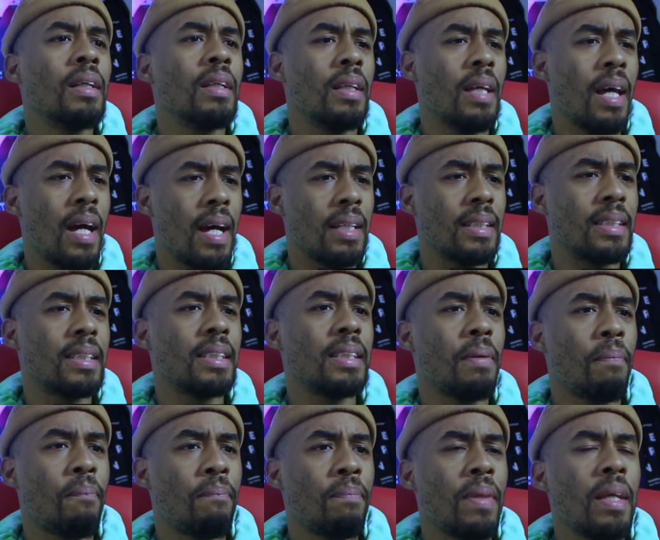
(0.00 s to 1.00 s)
Yes.
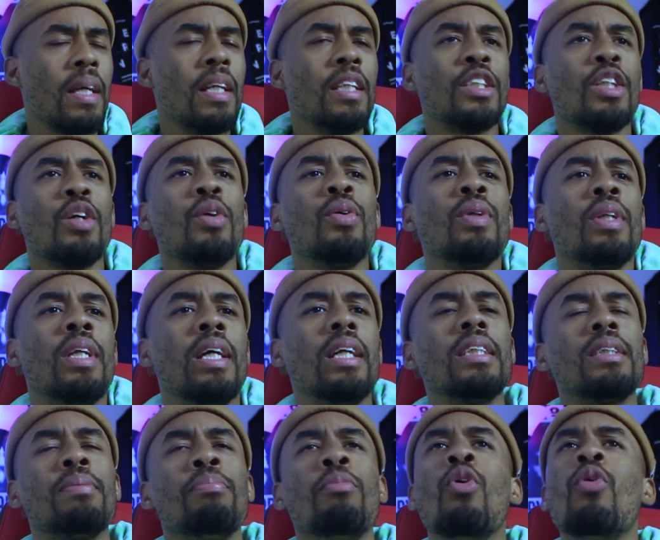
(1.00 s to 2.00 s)
So
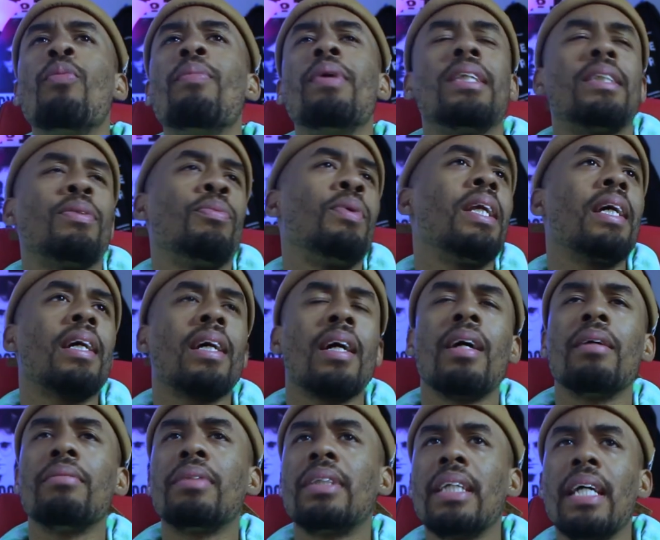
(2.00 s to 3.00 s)
there's movements when it
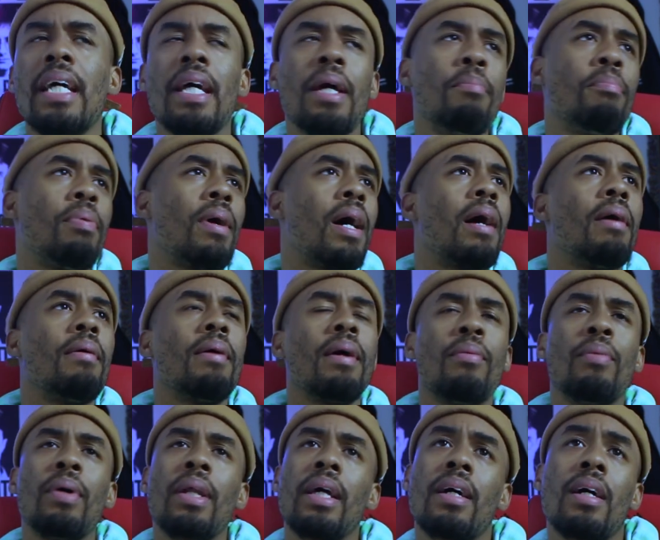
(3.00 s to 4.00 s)
comes to hip hop
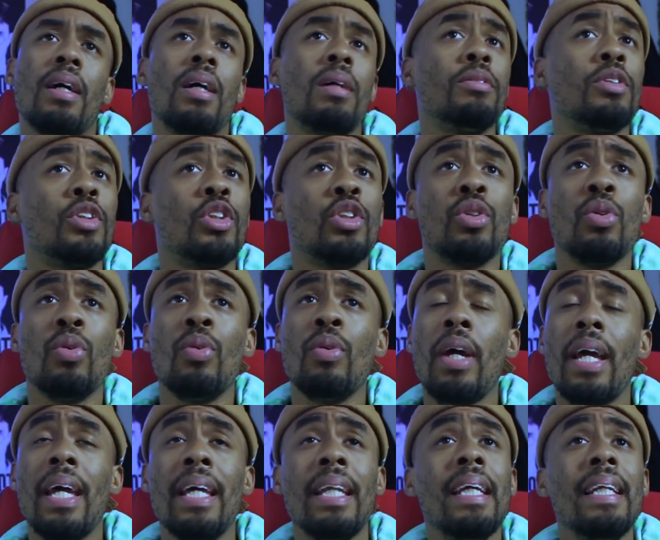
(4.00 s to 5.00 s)
and when it comes
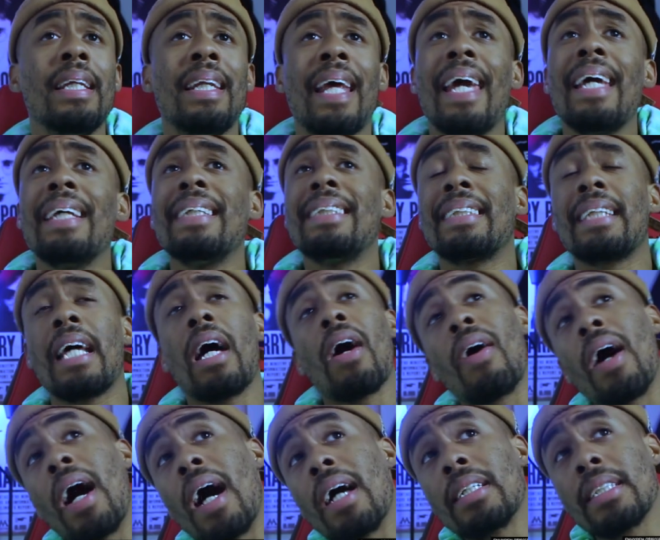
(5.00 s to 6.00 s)
to any dance style,
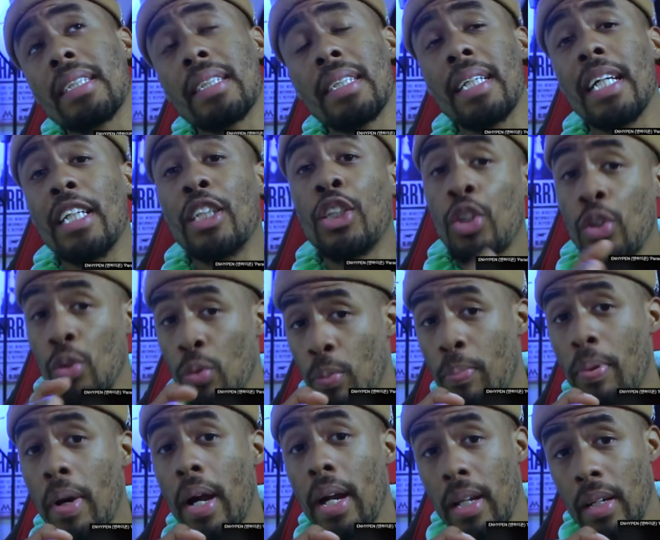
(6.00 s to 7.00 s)
honestly, that you
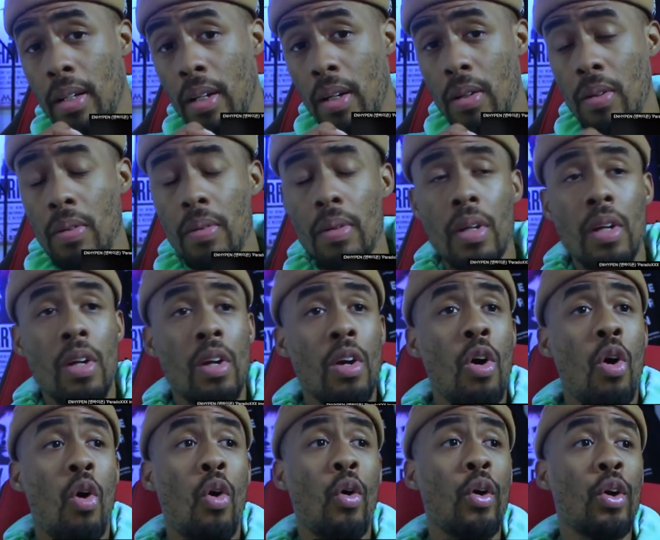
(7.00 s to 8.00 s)
probably know
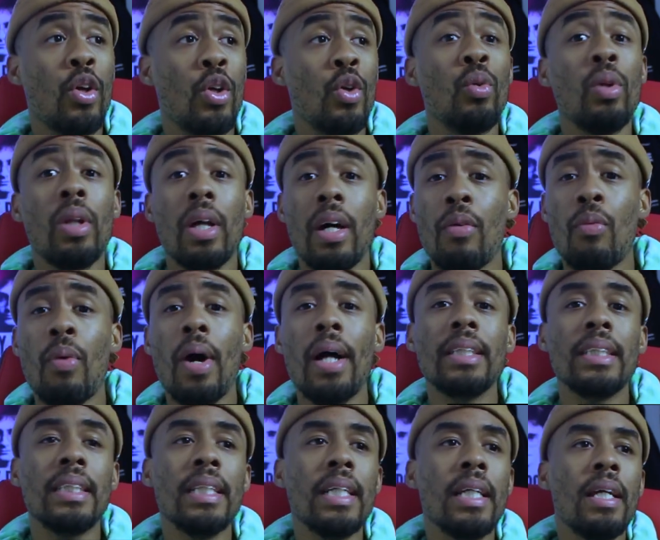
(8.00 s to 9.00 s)
or you love
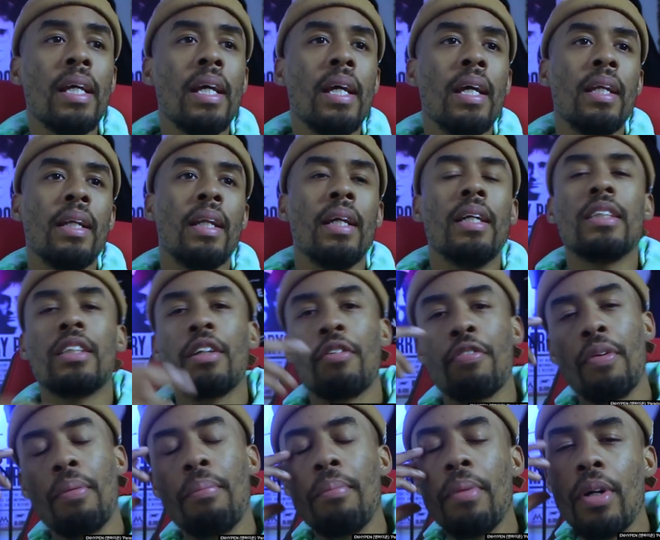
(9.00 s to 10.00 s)
watching. There's a
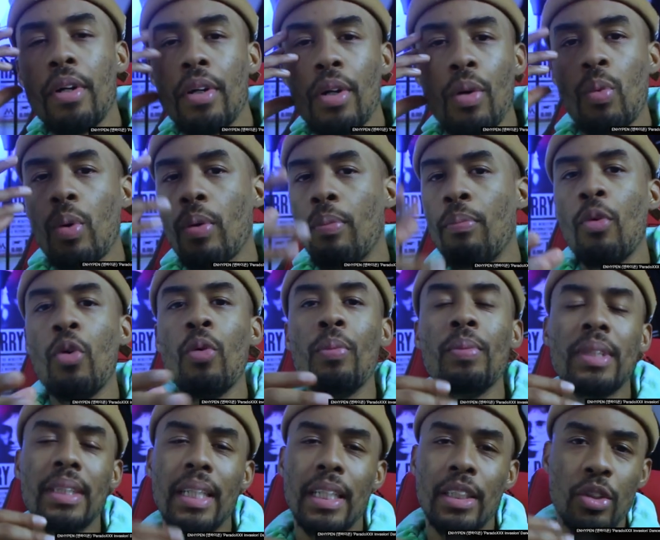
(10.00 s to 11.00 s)
familiar with
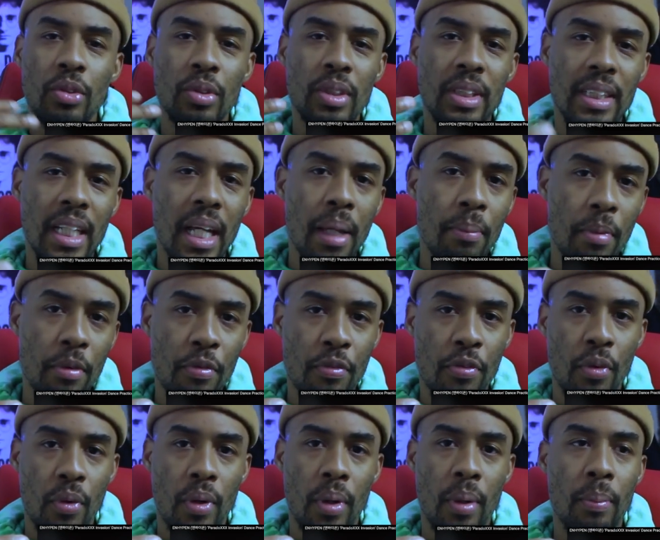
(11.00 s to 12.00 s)
movements that you've seen
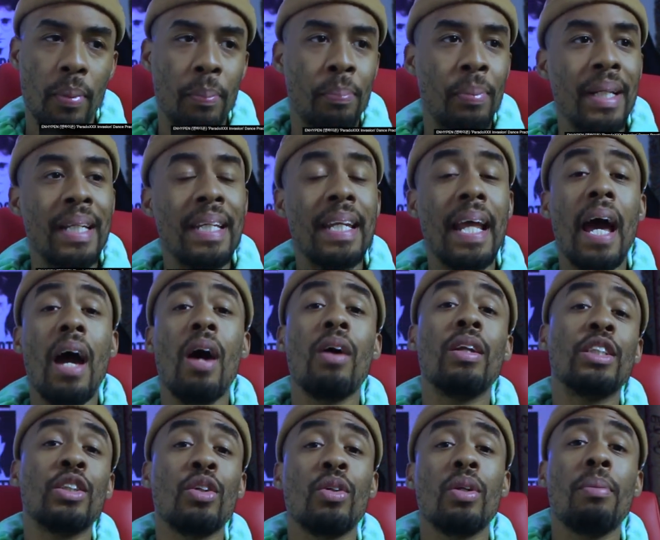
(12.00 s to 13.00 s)
before, but
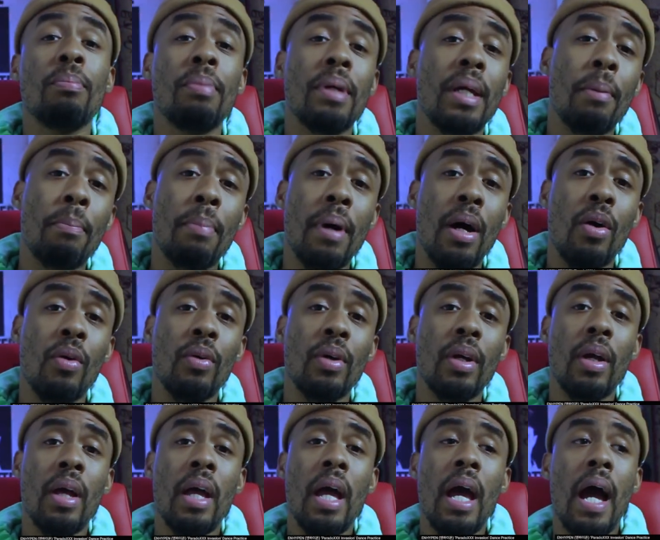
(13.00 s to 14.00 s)
now it's going to be about
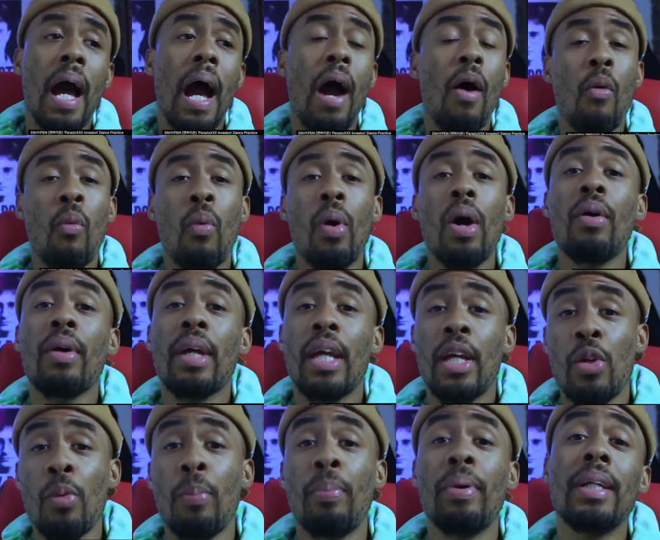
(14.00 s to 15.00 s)
how well
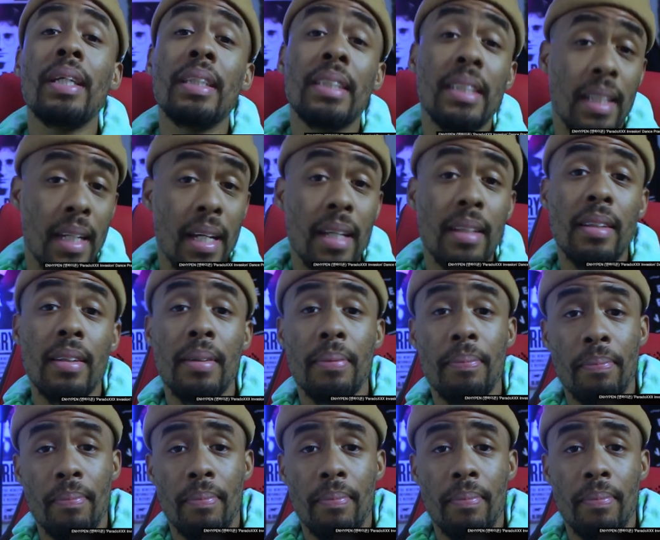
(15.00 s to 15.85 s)
can you put it together,